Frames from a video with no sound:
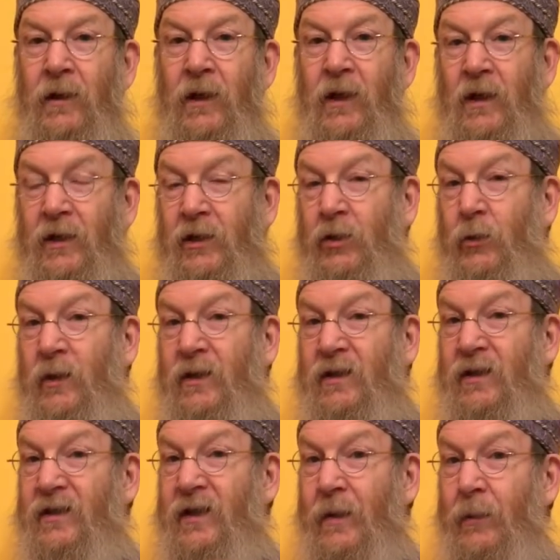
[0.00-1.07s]
and squeeze
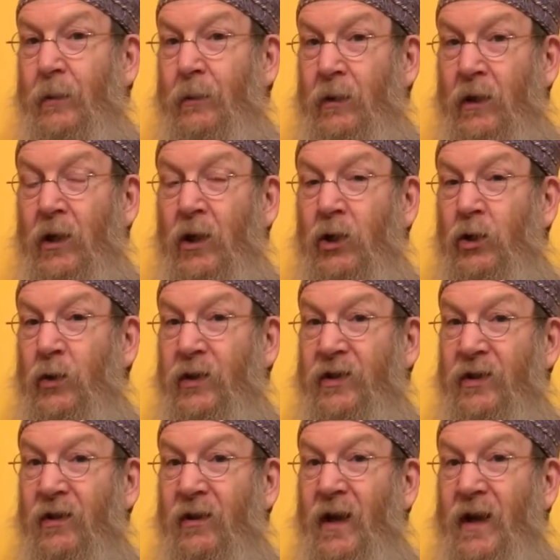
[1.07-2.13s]
this time. I'm going to twist
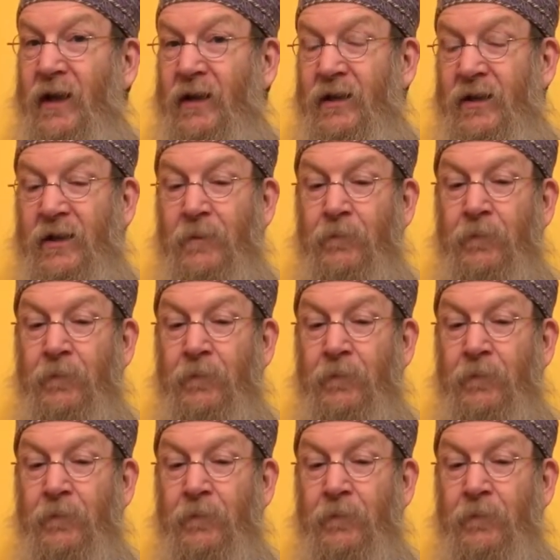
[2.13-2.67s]
the legs.